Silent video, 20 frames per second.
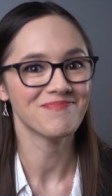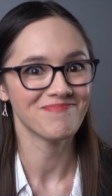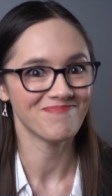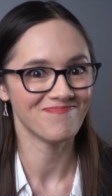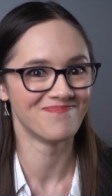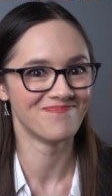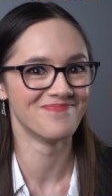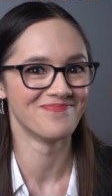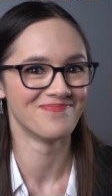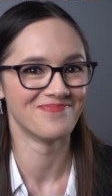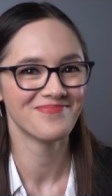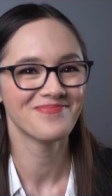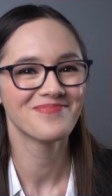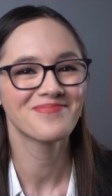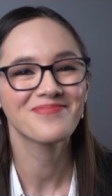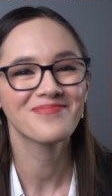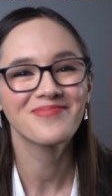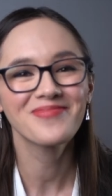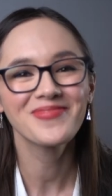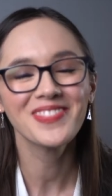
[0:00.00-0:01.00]

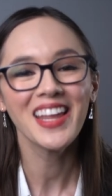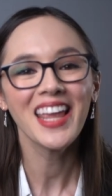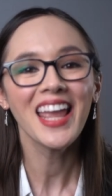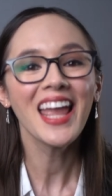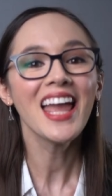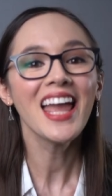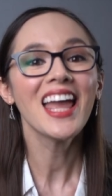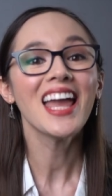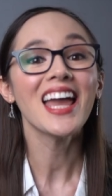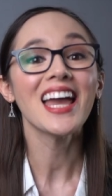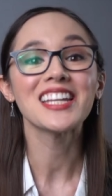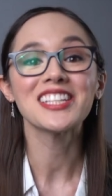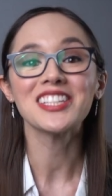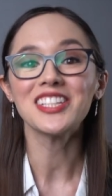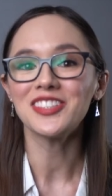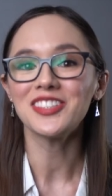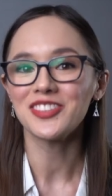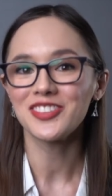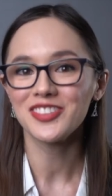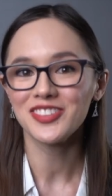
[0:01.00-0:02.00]
And
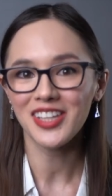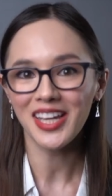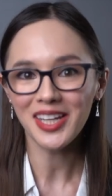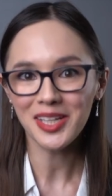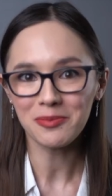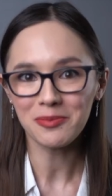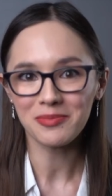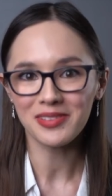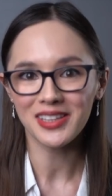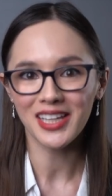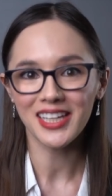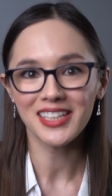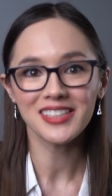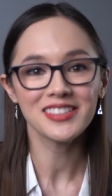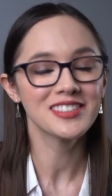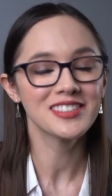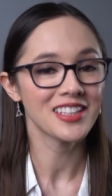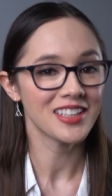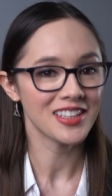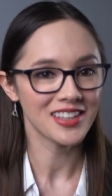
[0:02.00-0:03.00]
in second
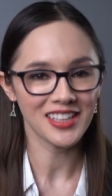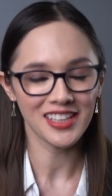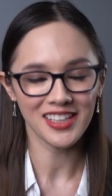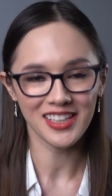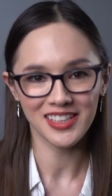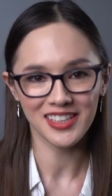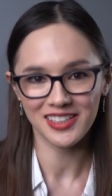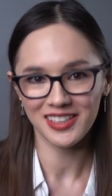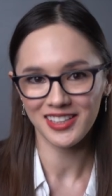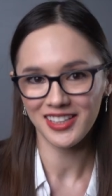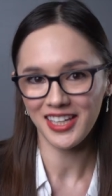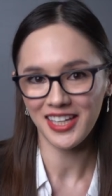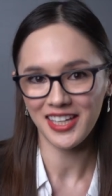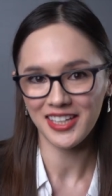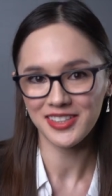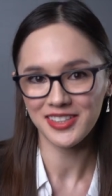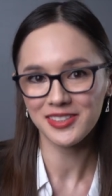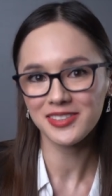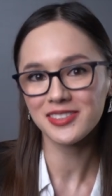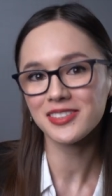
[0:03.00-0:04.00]
place, the Eel
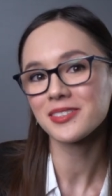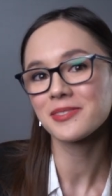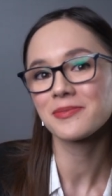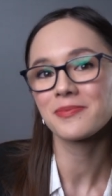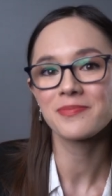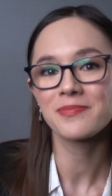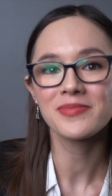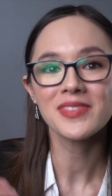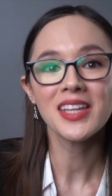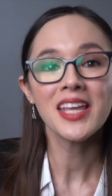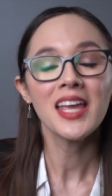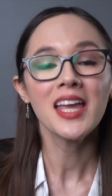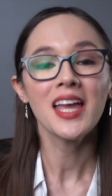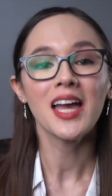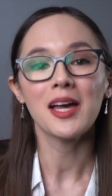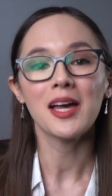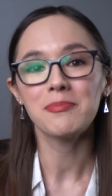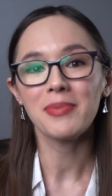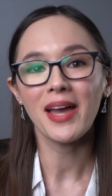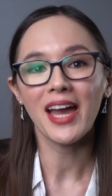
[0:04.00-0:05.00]
is
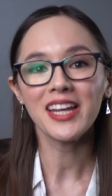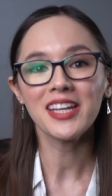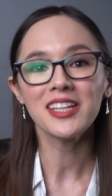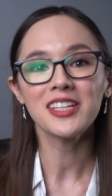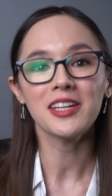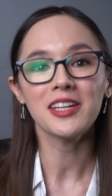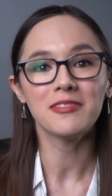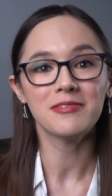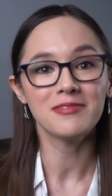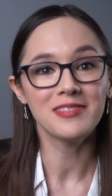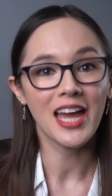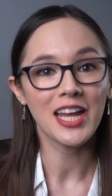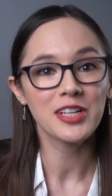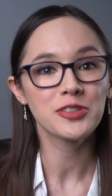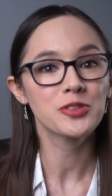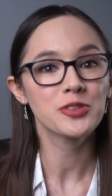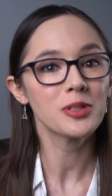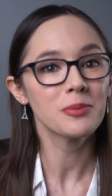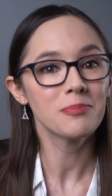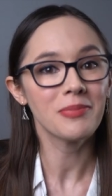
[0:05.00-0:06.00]
a packet of
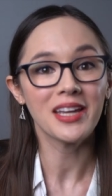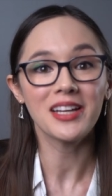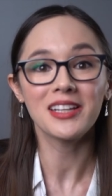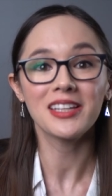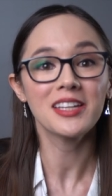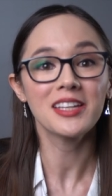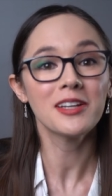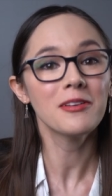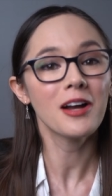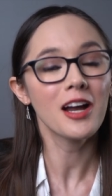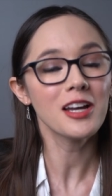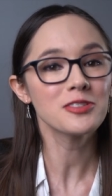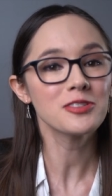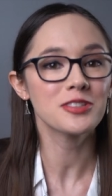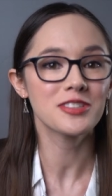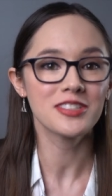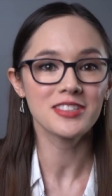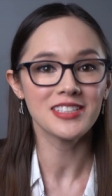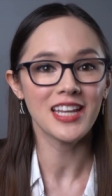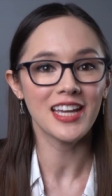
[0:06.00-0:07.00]
natural paleo
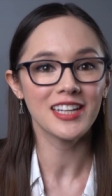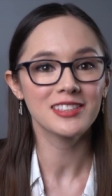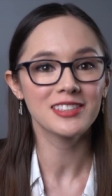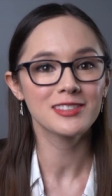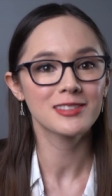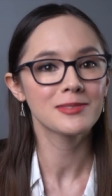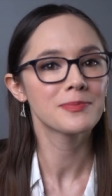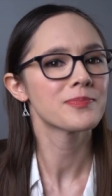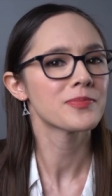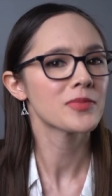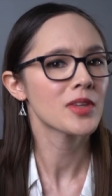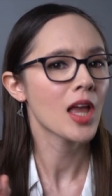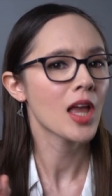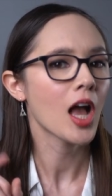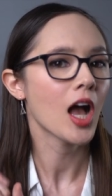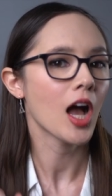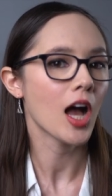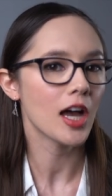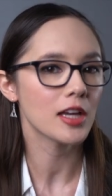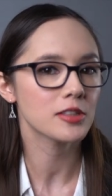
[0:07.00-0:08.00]
ostrich snacks.
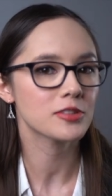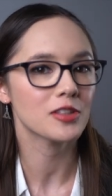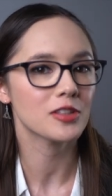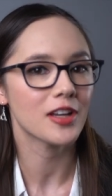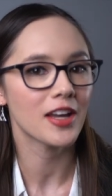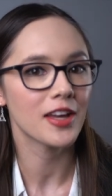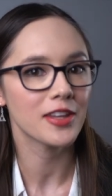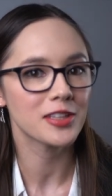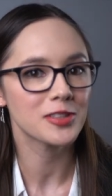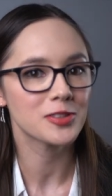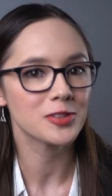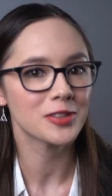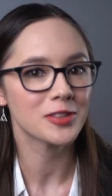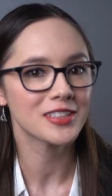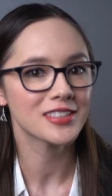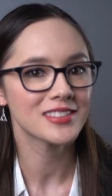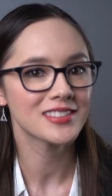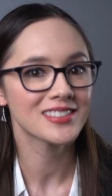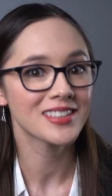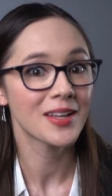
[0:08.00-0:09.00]
Also a healthy
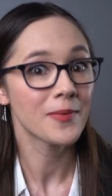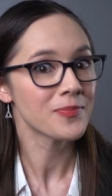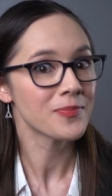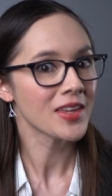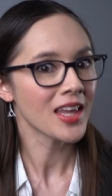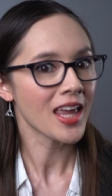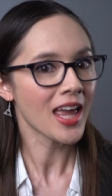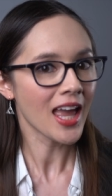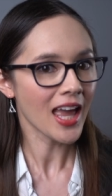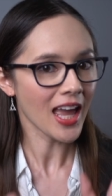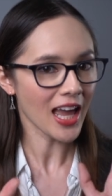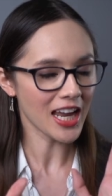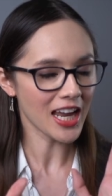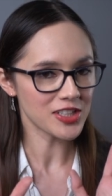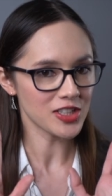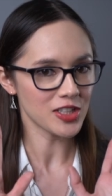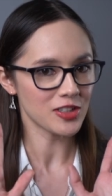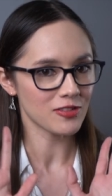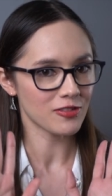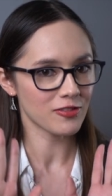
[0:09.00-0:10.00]
choice.
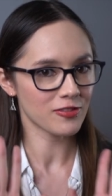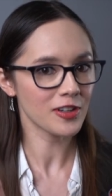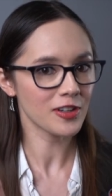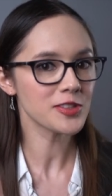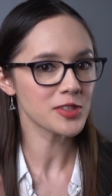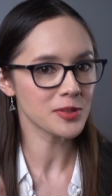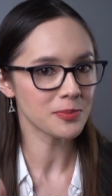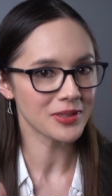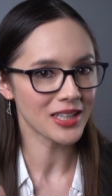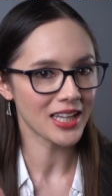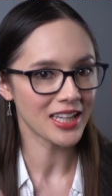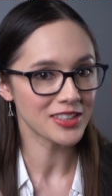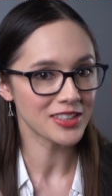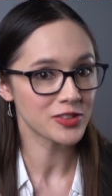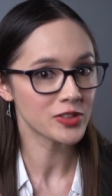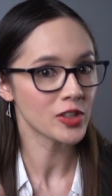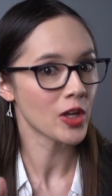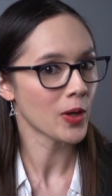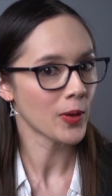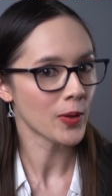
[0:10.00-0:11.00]
And in first
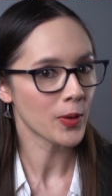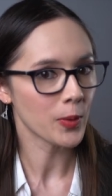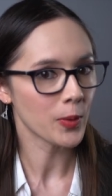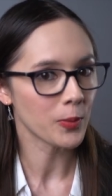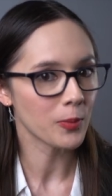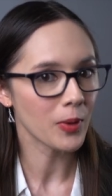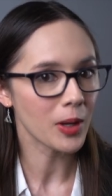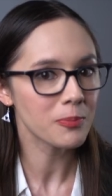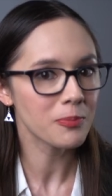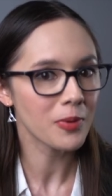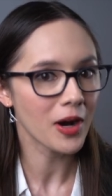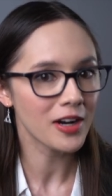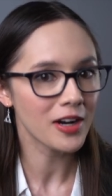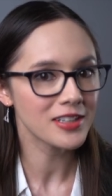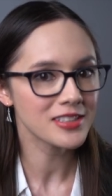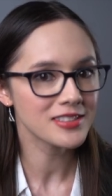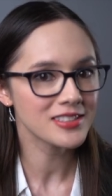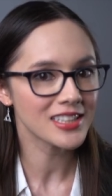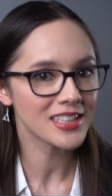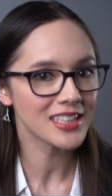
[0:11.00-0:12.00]
place, what bar
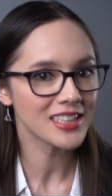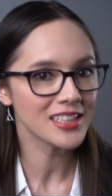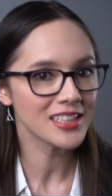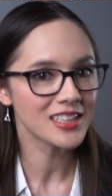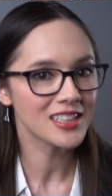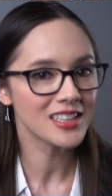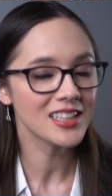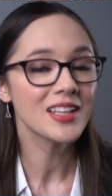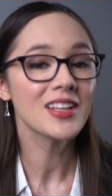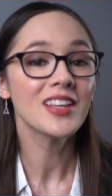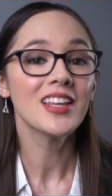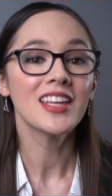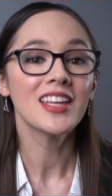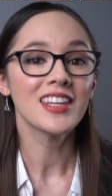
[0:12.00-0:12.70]
is the Eel?